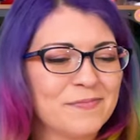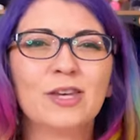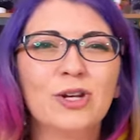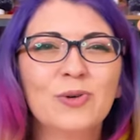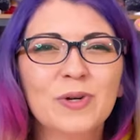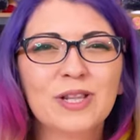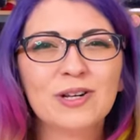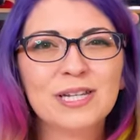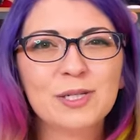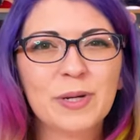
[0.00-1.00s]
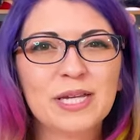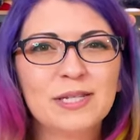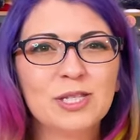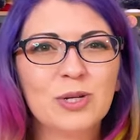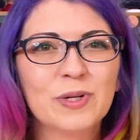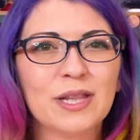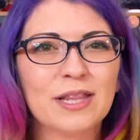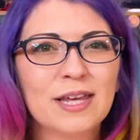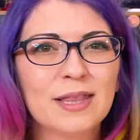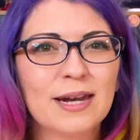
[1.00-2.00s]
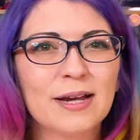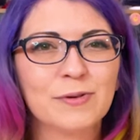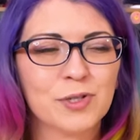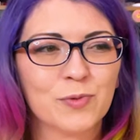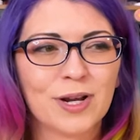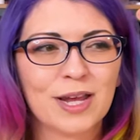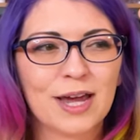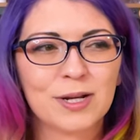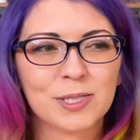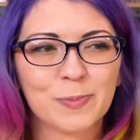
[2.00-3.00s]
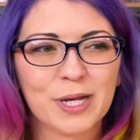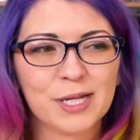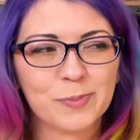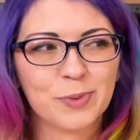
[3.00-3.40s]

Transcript: You know, with all these pins, you would think that I was running out of space,